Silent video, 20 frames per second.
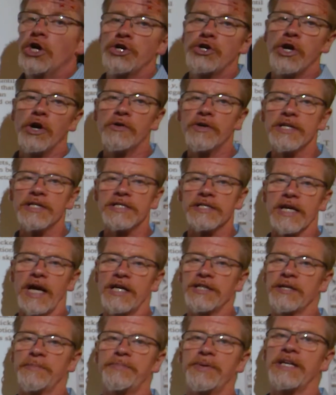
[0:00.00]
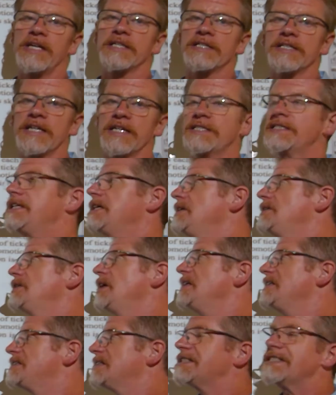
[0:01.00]
notice on the PSAT,
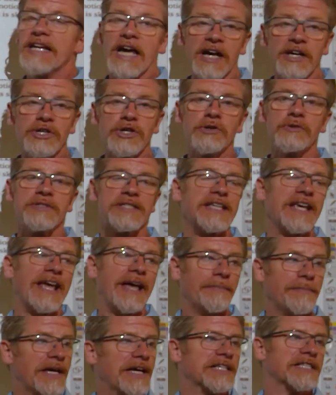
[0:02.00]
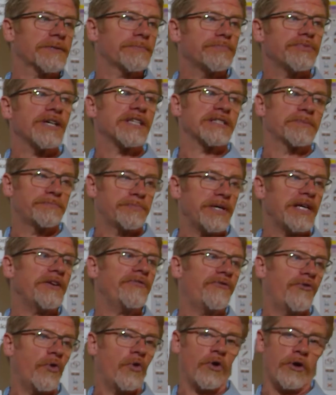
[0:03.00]
they did not use mx plus
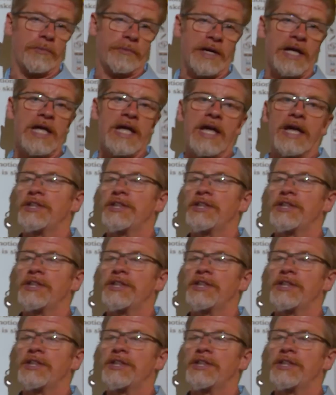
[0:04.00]
b form.